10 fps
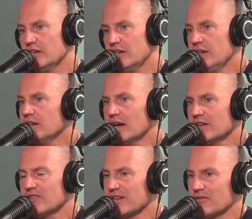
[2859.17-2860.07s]
he
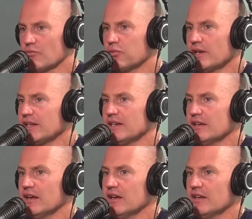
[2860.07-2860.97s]
kind of like really,
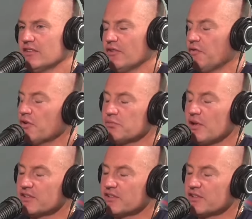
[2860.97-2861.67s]
it's the first